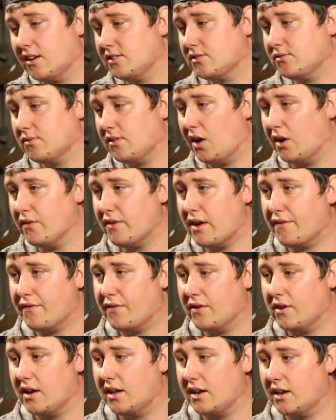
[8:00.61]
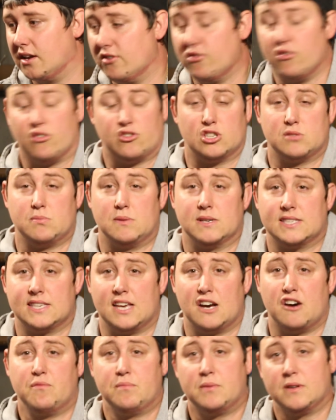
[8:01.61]
go to a lot of effort, and it's not just
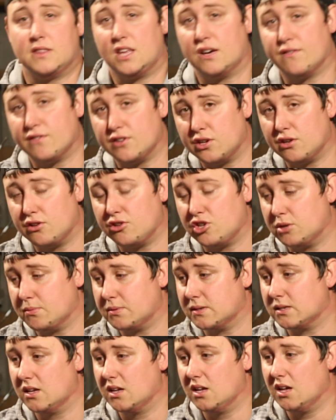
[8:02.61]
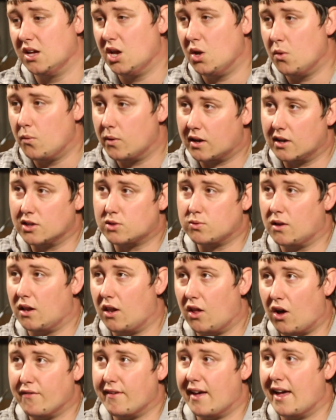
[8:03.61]
myself but the other YouTubers, we go to a
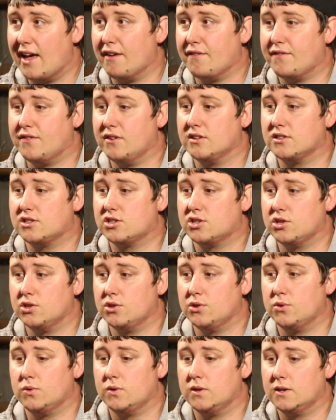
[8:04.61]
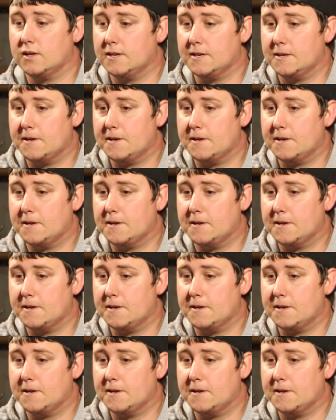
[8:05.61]
lot of effort to